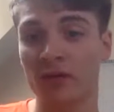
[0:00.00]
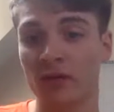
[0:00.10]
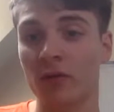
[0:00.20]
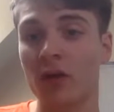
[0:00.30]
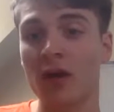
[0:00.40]
to.
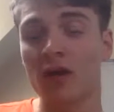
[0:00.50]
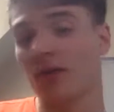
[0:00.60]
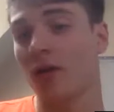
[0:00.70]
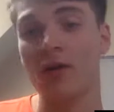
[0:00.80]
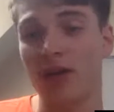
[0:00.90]

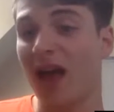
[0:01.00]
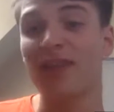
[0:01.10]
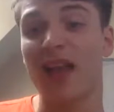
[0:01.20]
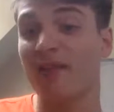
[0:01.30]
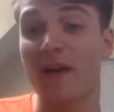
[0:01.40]
So
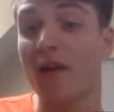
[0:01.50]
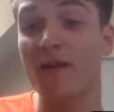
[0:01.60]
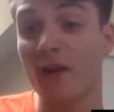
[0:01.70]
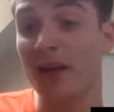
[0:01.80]
that's very, very